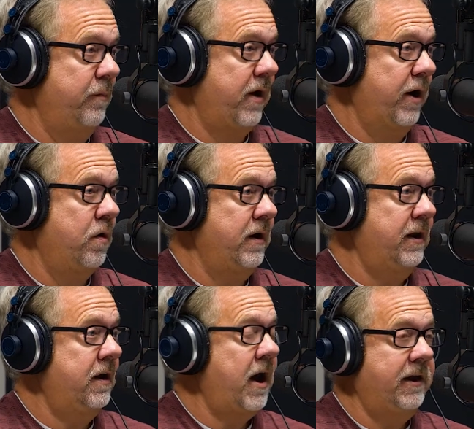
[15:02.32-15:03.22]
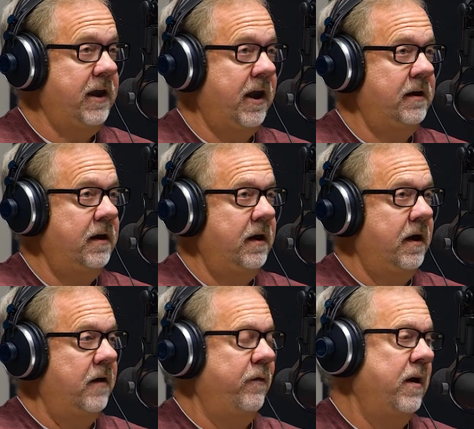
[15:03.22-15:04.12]
priority. Again,
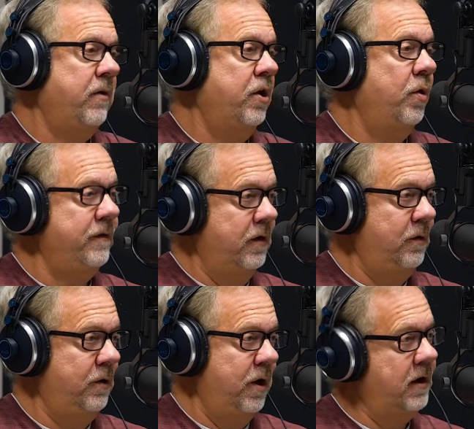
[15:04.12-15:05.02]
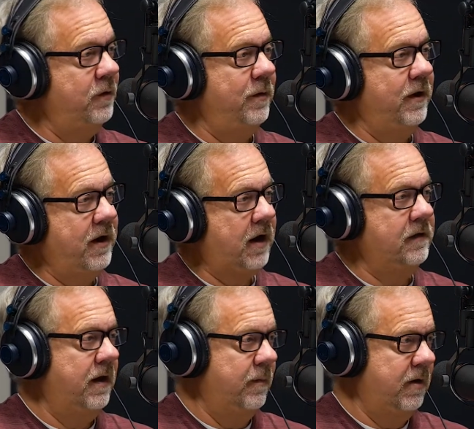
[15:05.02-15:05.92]
for him that knoweth to do good and doeth it not,
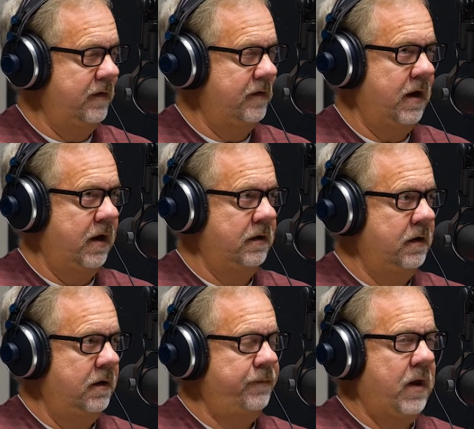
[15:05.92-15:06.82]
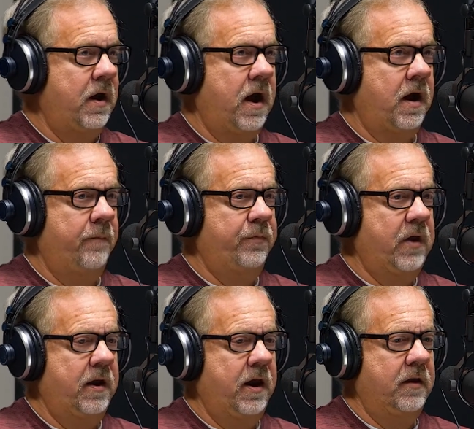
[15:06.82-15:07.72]
to him it is sin.
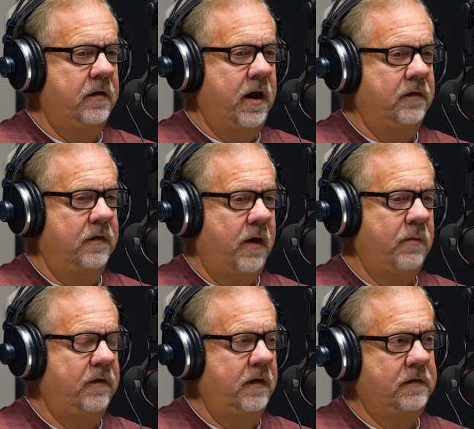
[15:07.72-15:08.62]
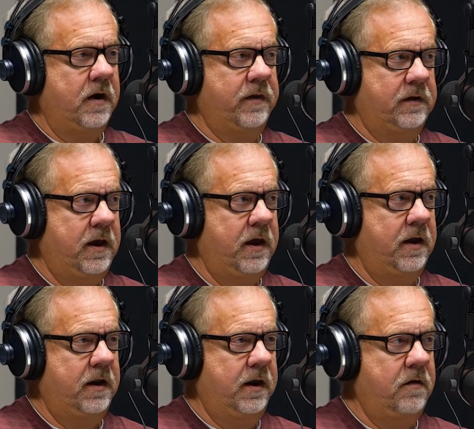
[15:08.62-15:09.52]
And so I would say start at the 10
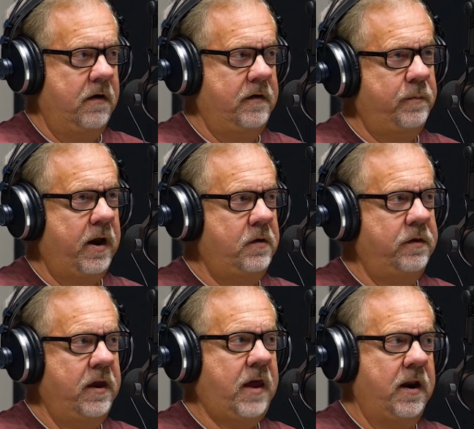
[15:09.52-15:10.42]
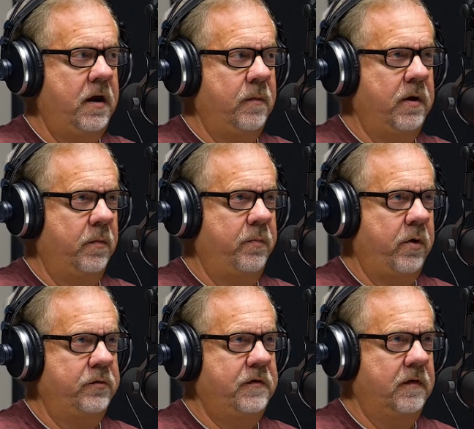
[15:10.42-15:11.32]
and increase, but I do think that incremental
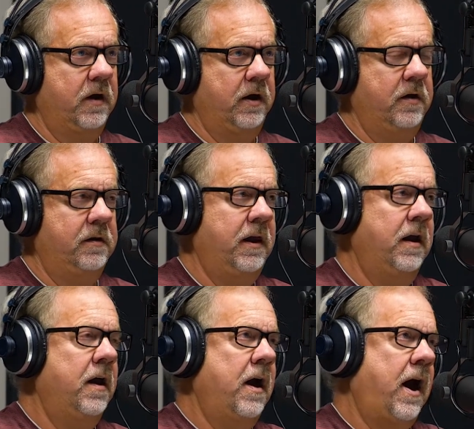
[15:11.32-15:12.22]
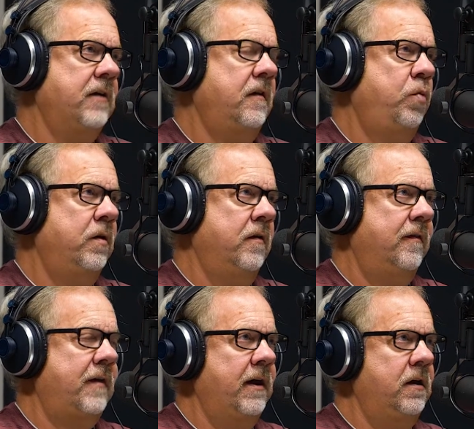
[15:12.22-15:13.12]
approach is a good thing. I just wouldn't
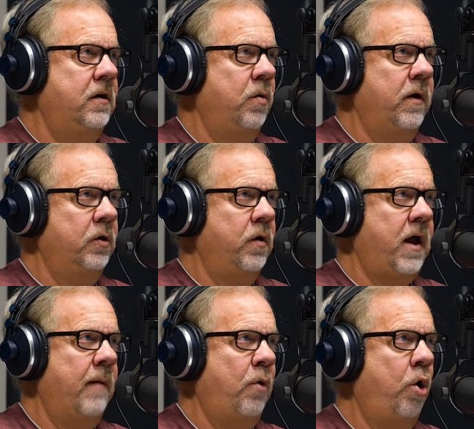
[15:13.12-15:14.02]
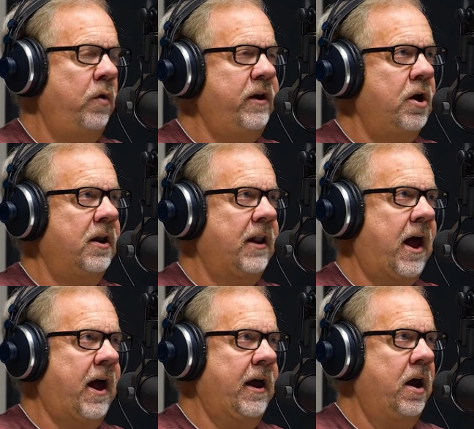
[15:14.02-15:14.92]
say, you know what, Lord, I'm only going to
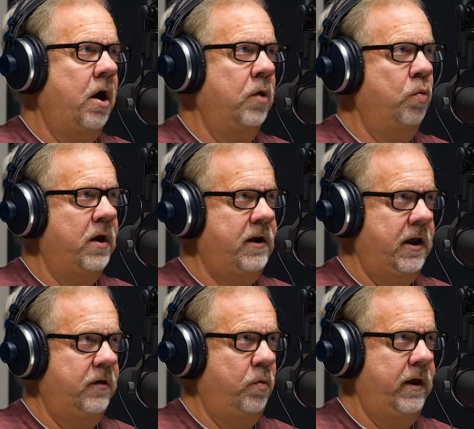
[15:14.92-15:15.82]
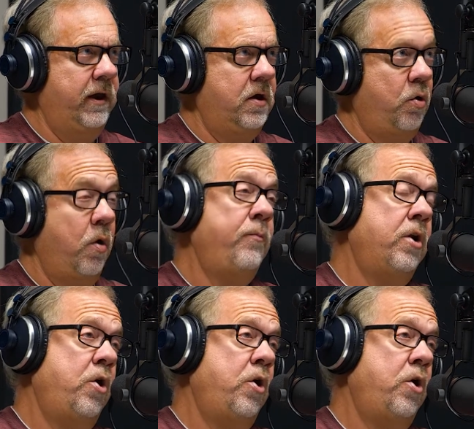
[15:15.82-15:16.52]
lie on one day of the week, or I'm going to